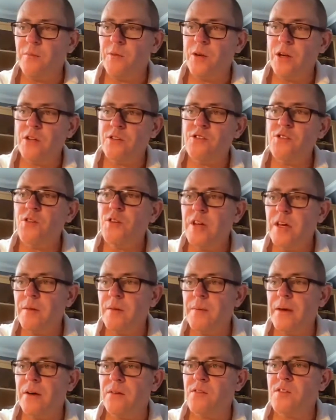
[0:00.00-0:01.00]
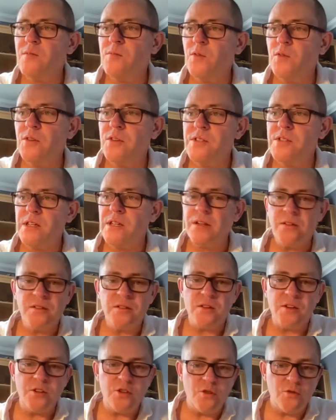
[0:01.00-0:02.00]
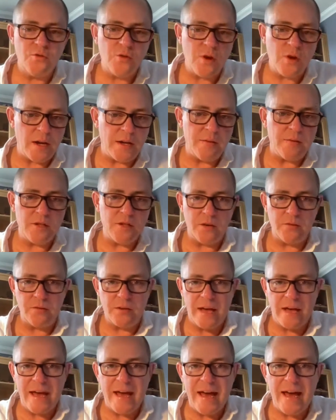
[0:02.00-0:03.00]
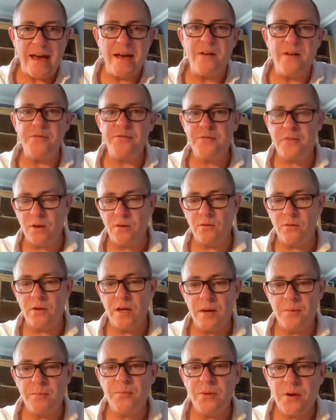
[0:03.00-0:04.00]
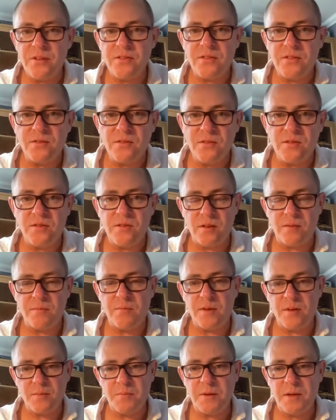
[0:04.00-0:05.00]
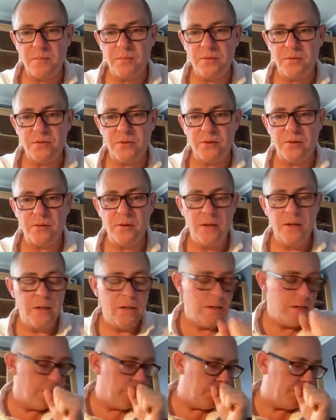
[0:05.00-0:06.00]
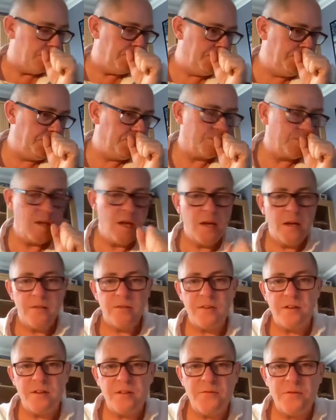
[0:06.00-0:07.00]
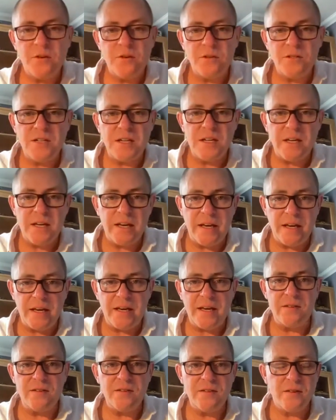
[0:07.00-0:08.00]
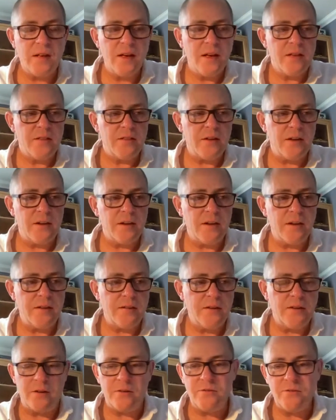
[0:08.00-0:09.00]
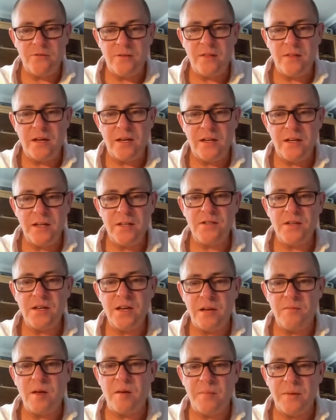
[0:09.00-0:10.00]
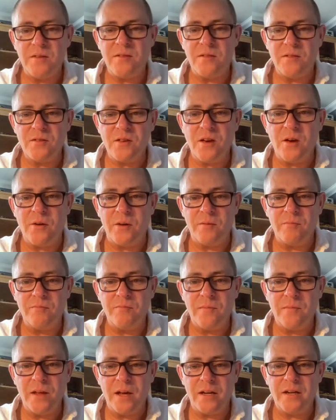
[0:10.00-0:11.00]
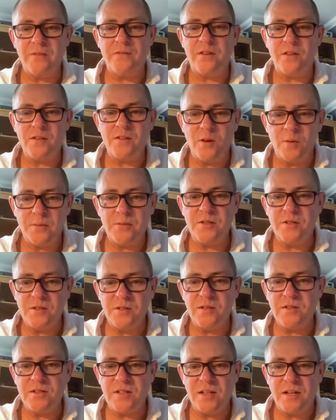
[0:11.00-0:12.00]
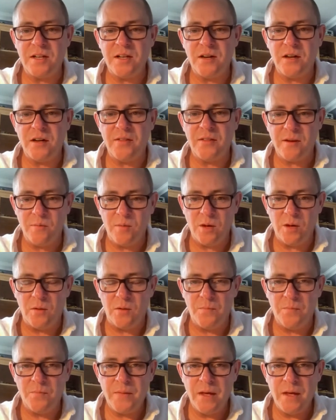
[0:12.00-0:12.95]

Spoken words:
We are talking about smaller dealers that, you're right, don't have the online presence that some other people do. The difficulty is that, they need to keep their business going. And if there's an opportunity to sell a car, they will.